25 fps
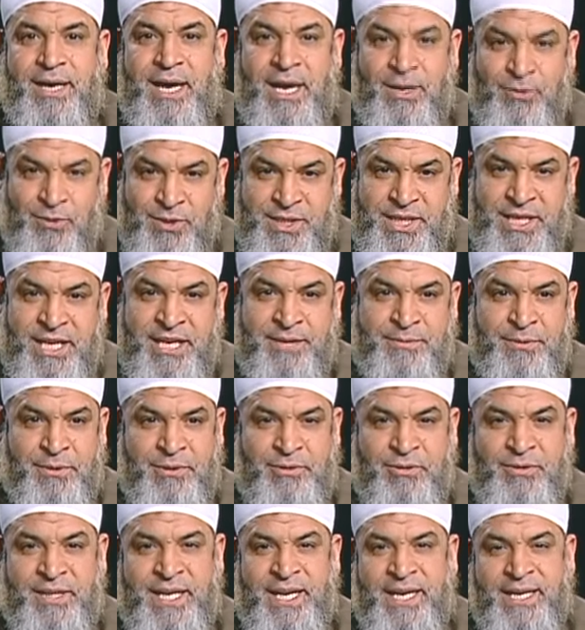I was
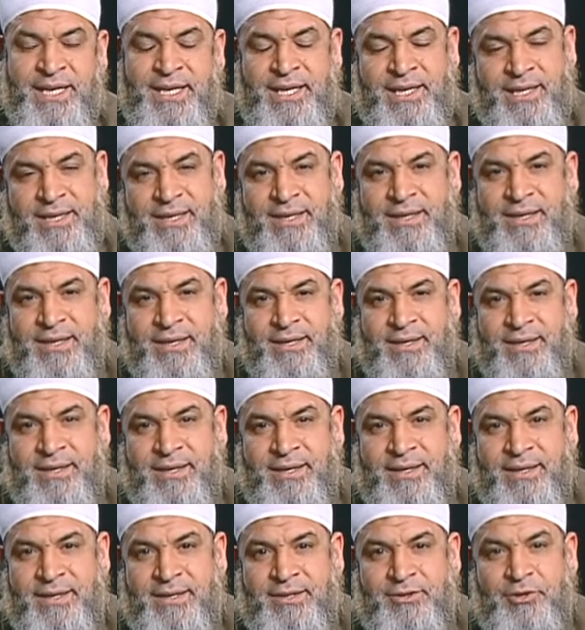able today
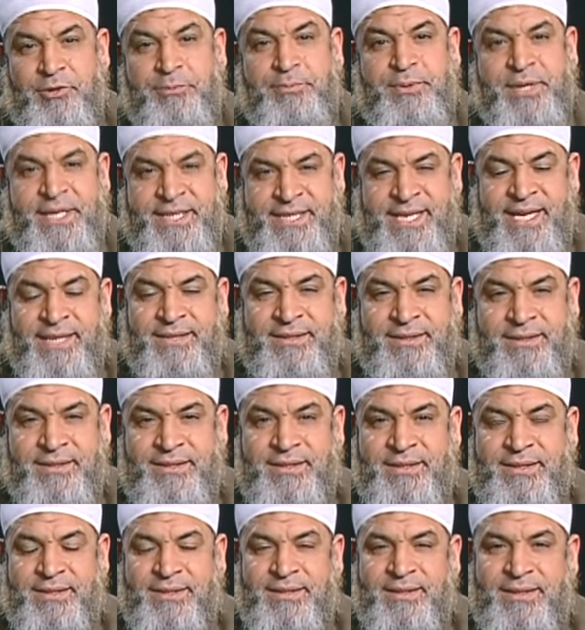to
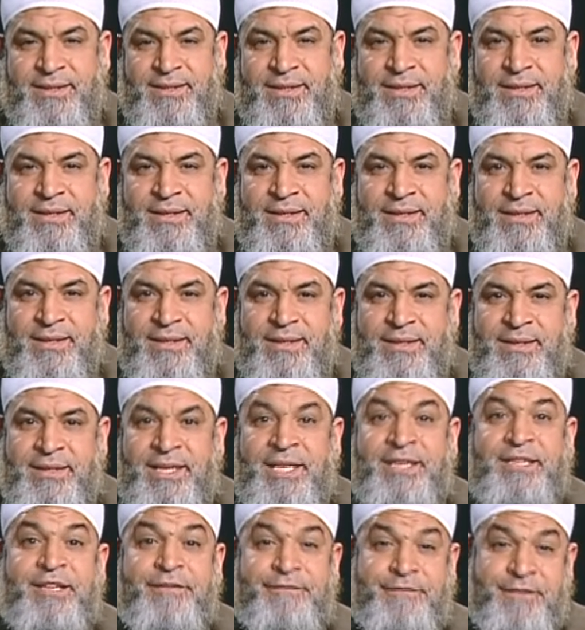present
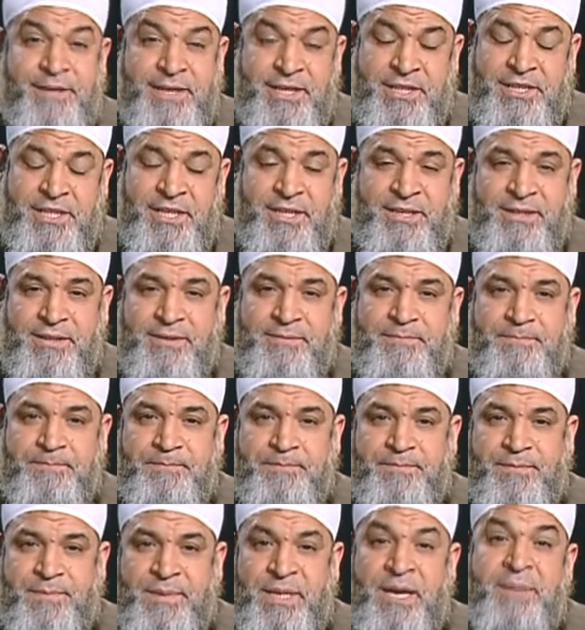the definition,
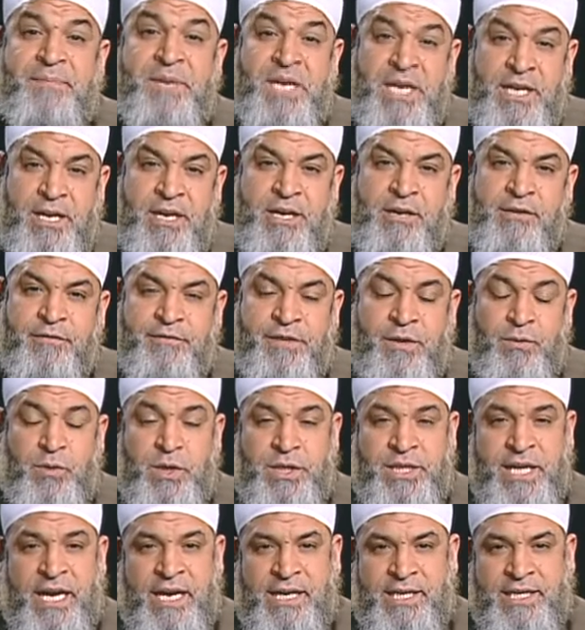the meaning of the
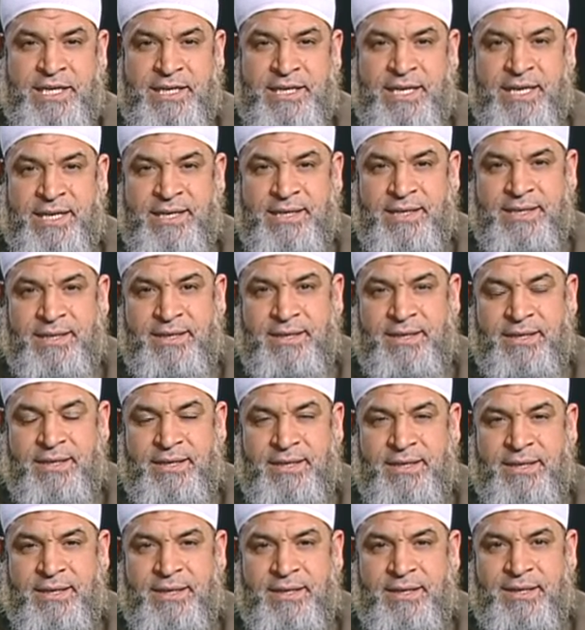word aqidah.
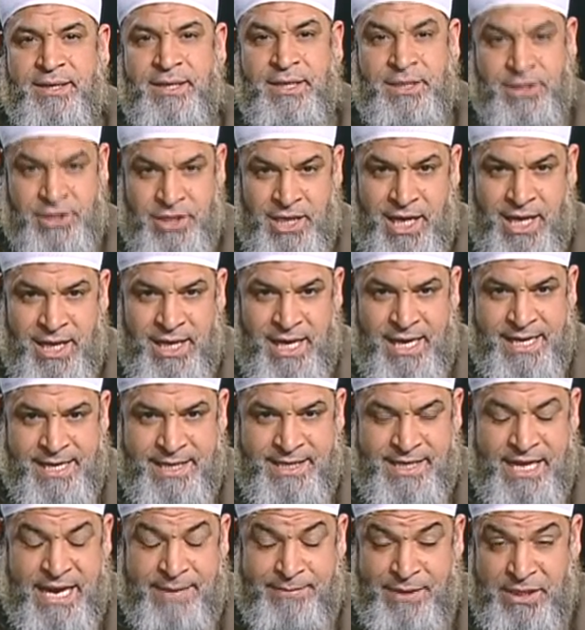Inshallah,
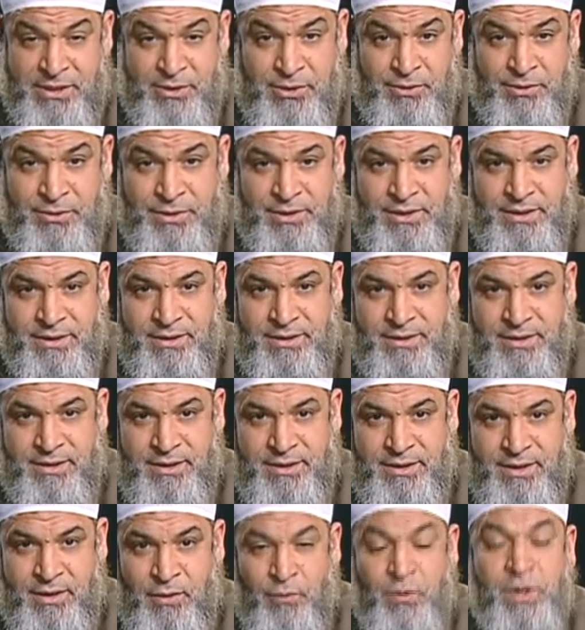next episode,
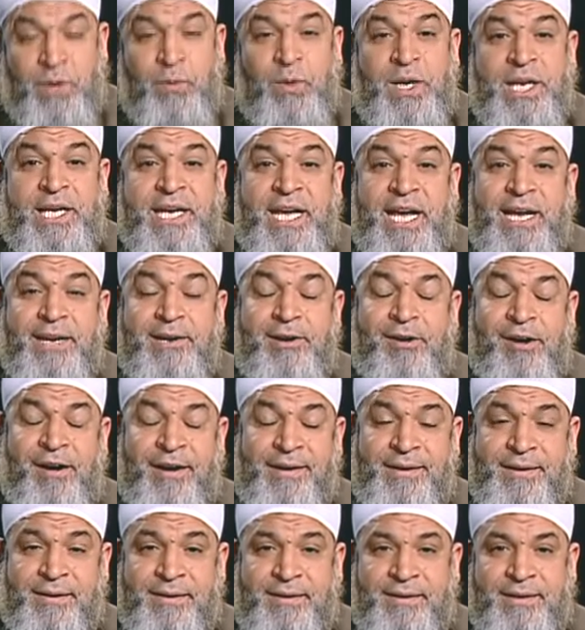we will carry
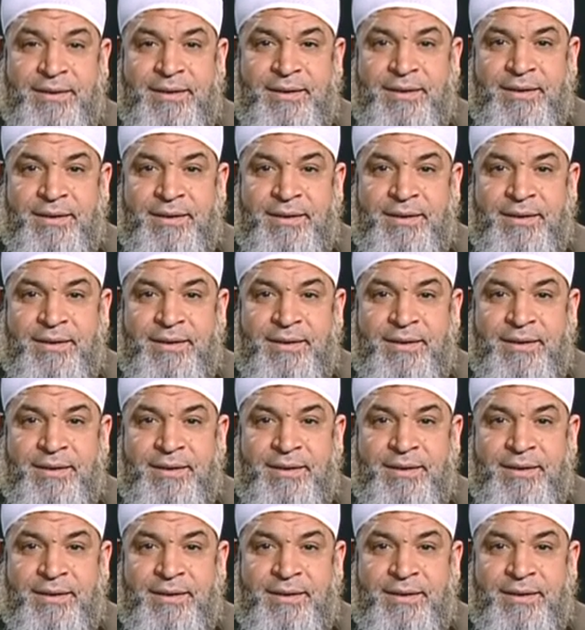on